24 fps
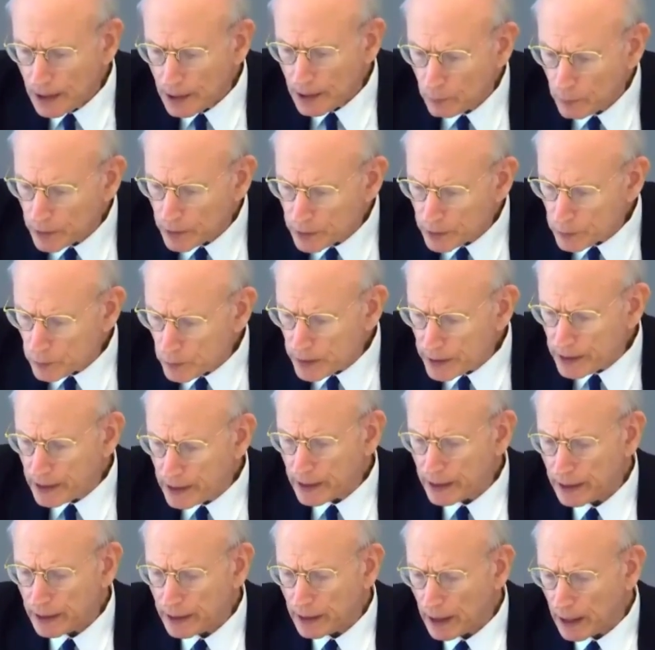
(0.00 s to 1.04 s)
in which we
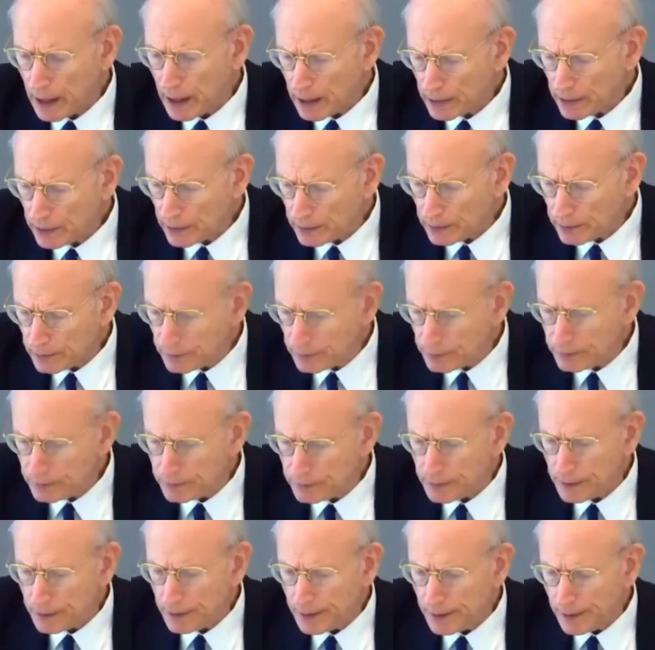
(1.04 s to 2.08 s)
can honor
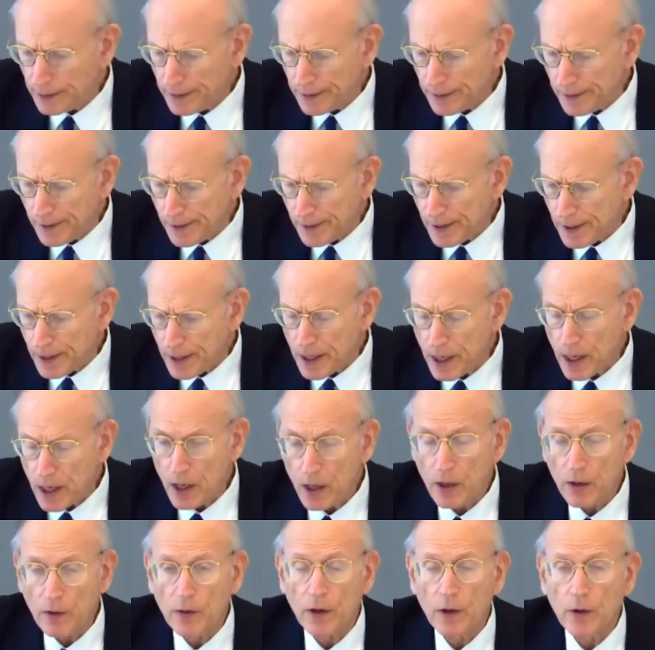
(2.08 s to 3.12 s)

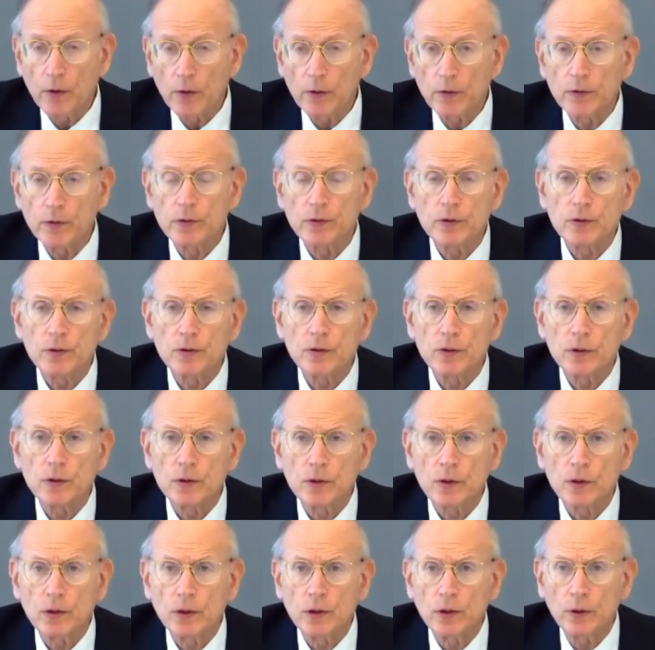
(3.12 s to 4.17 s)
uh, those
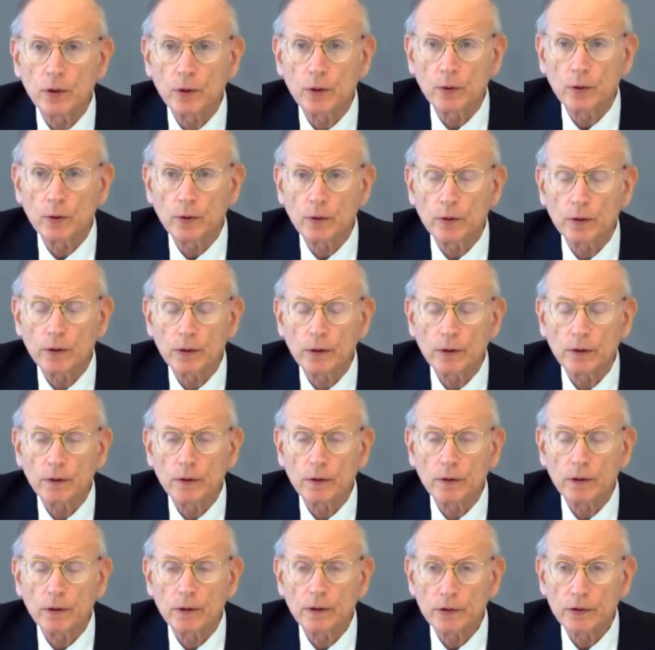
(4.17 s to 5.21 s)
who
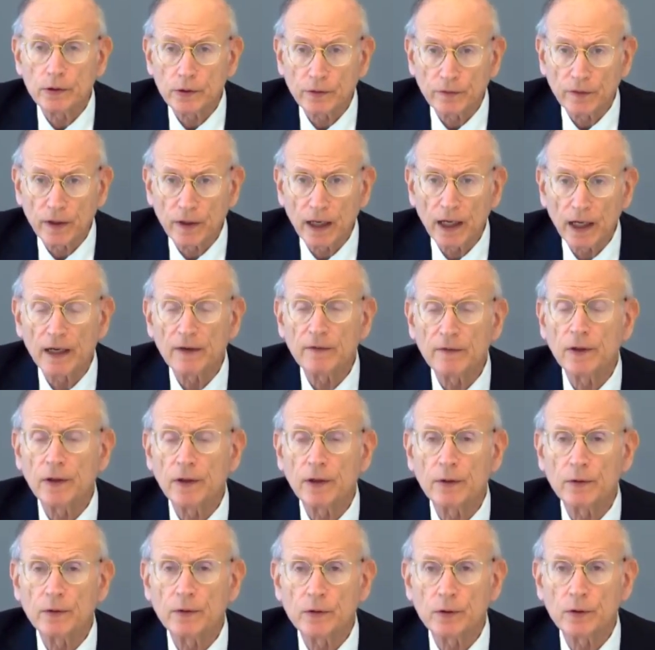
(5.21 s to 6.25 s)
survive
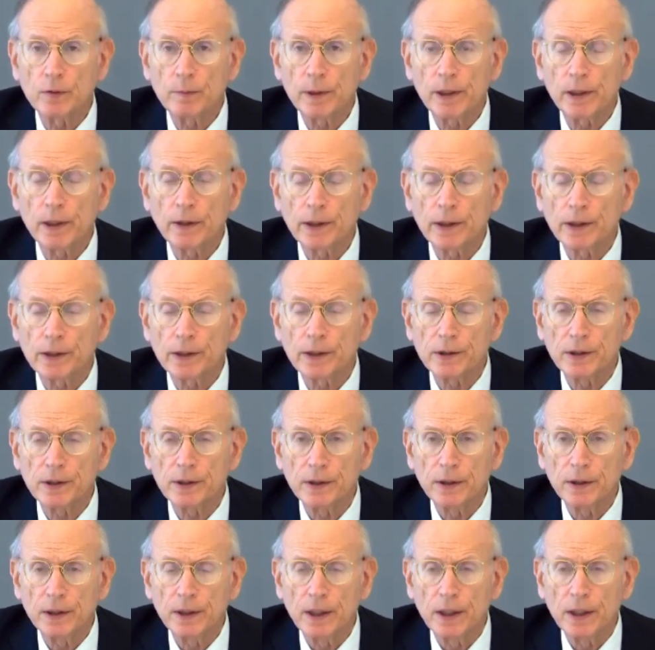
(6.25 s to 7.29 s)
and those who perished
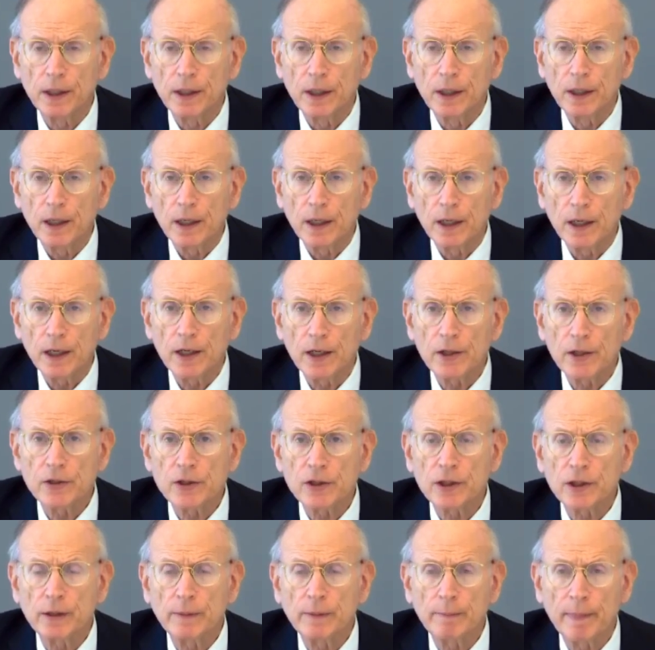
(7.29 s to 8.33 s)
is
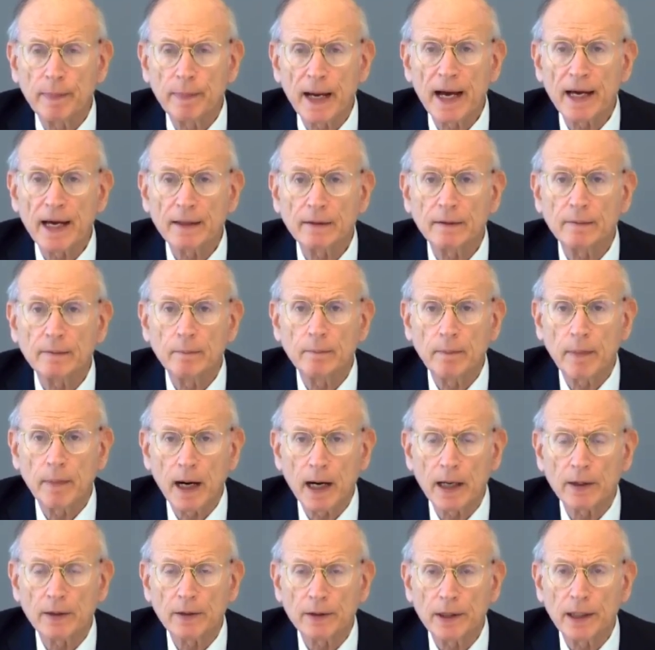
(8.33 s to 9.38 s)
to combat
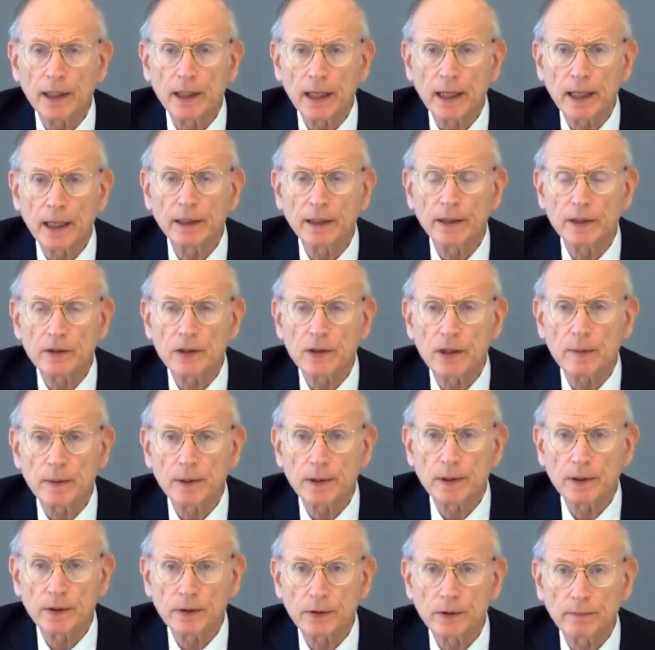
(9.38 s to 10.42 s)
modern day anti
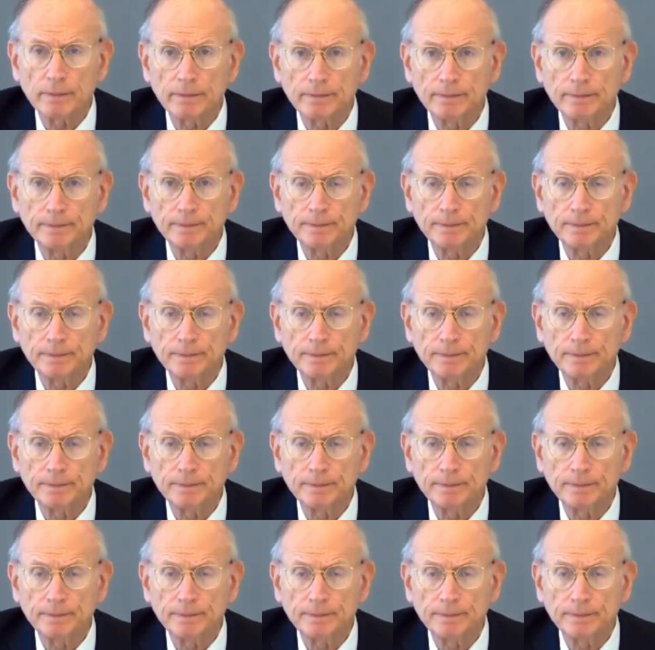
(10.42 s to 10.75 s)
Semitism.